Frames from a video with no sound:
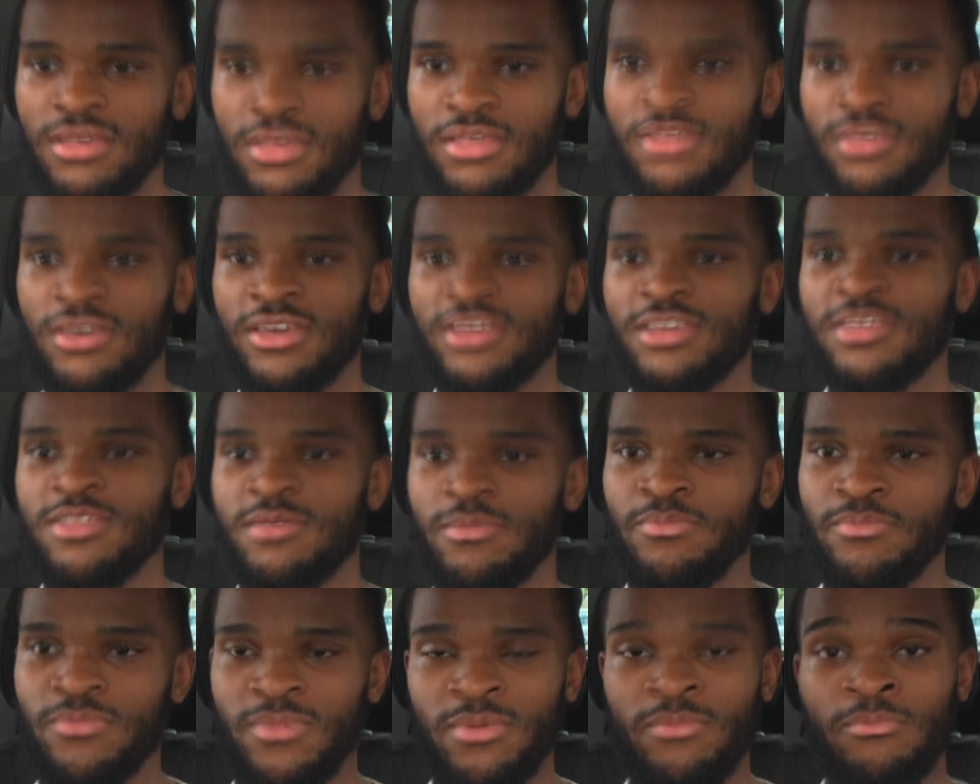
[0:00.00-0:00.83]
So you need to
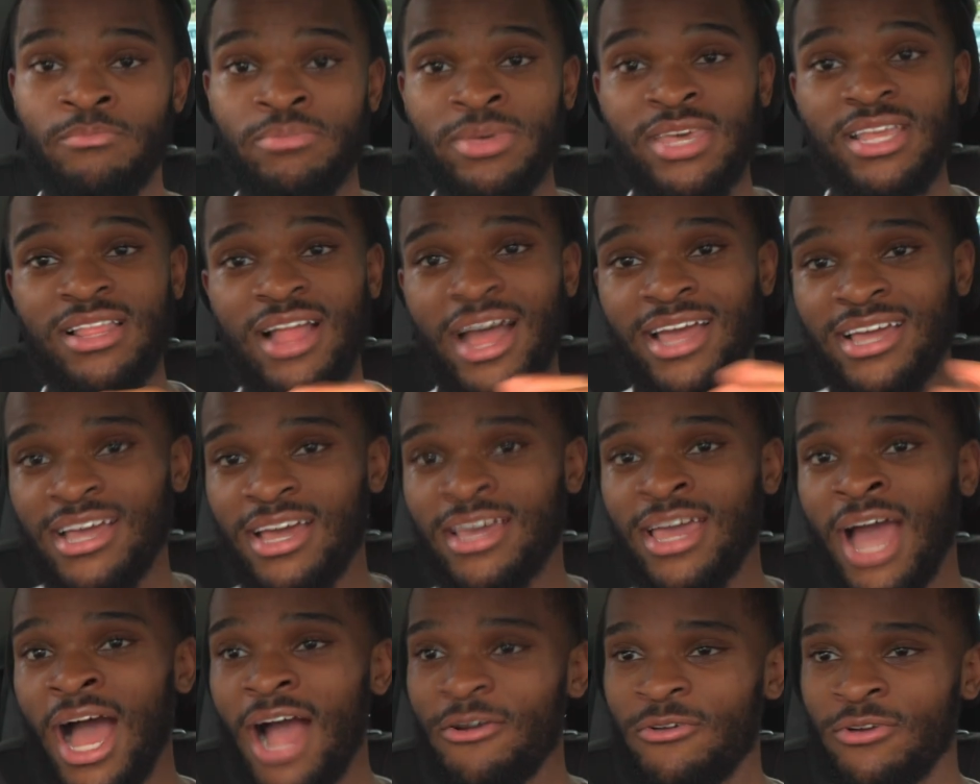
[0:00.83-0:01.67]
be like a
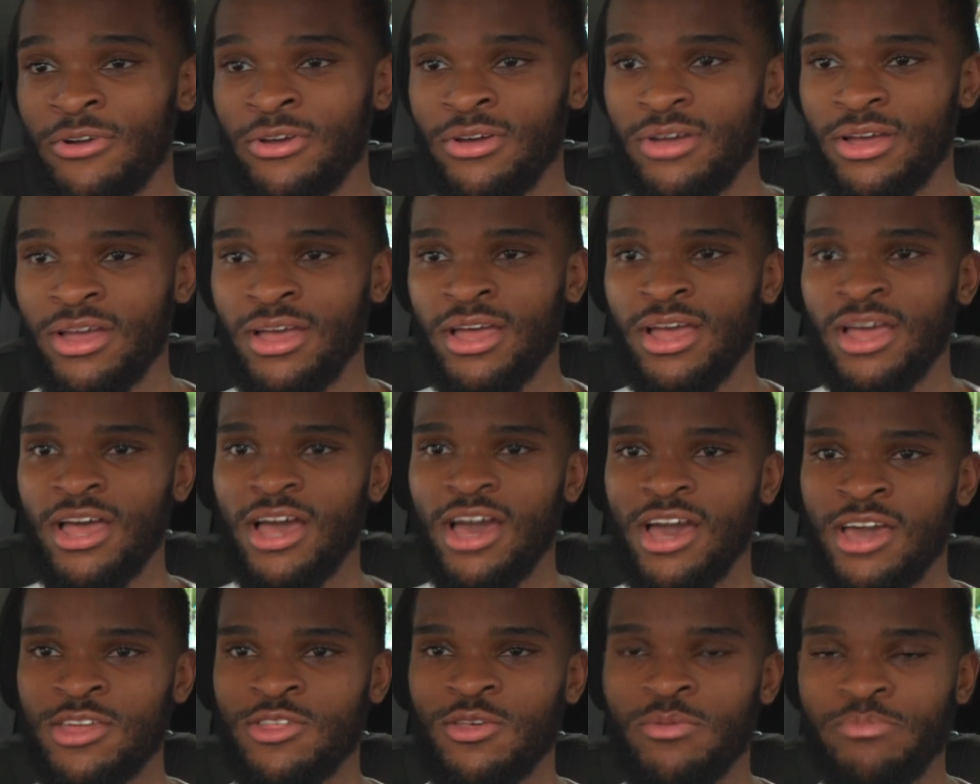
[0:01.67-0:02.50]
carrot
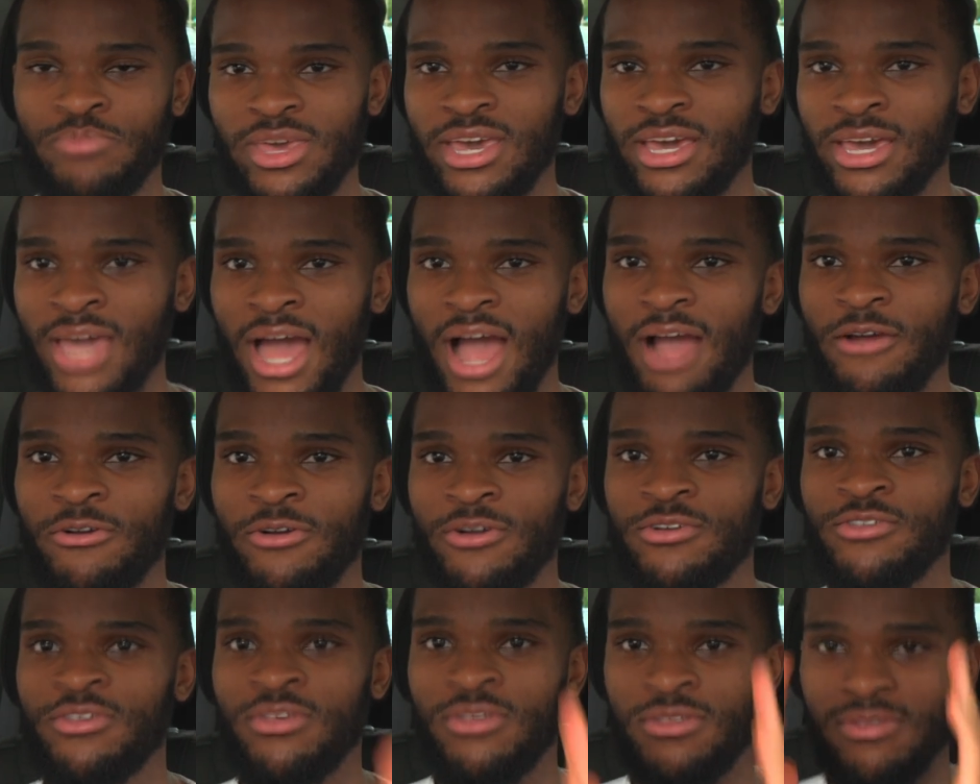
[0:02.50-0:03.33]
and just be a
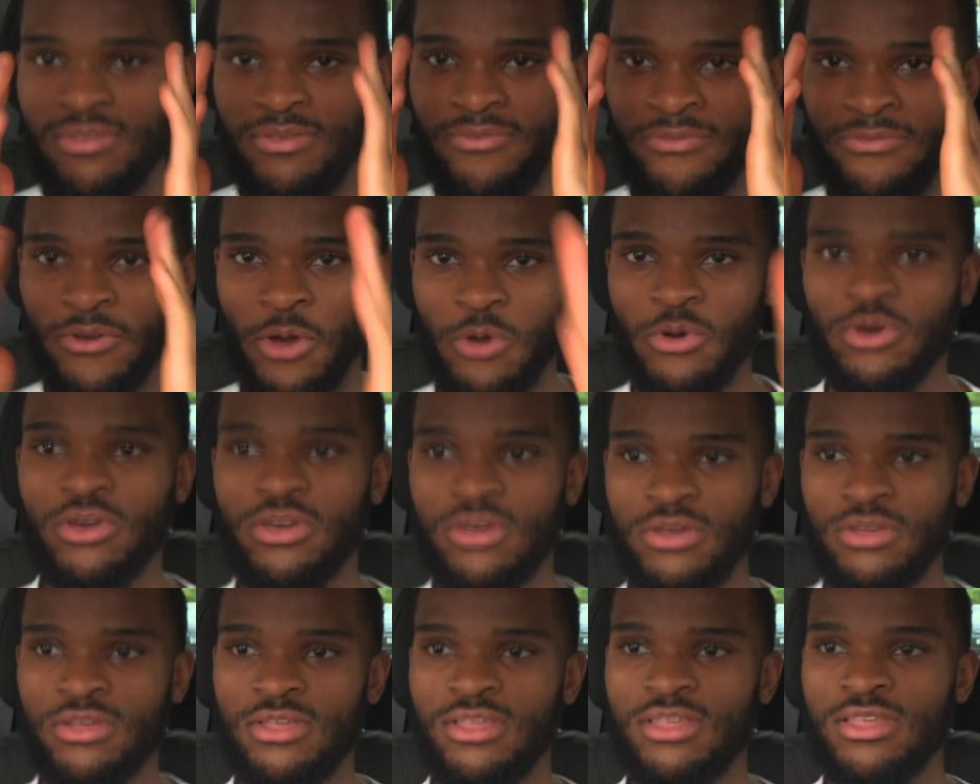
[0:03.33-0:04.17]
carrot, just
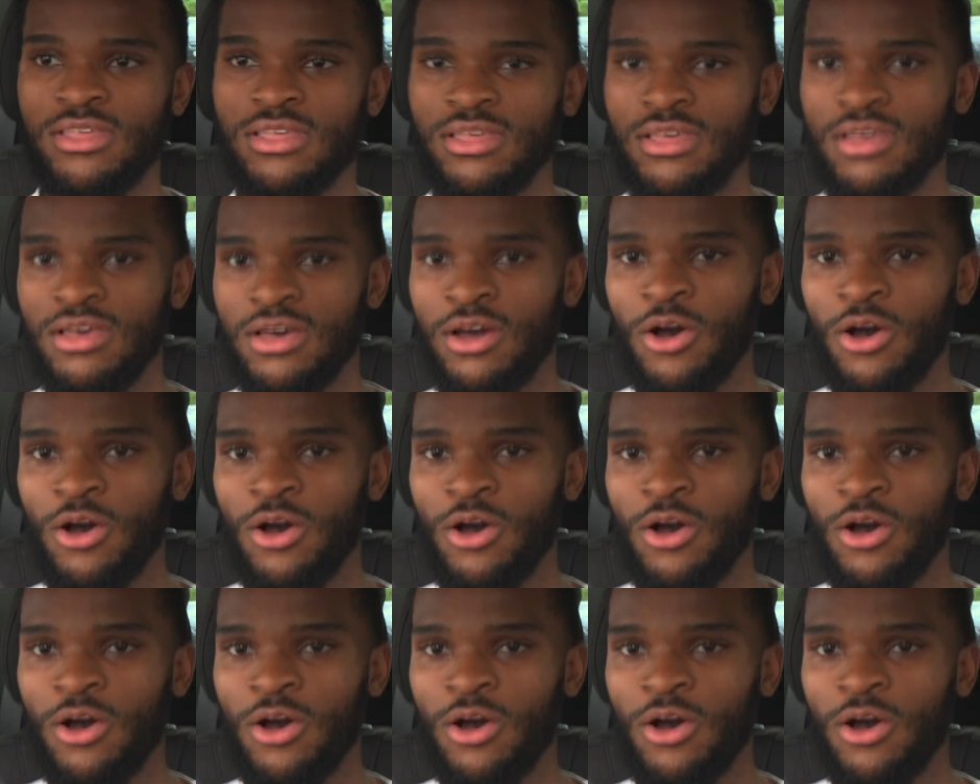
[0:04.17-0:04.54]
focus.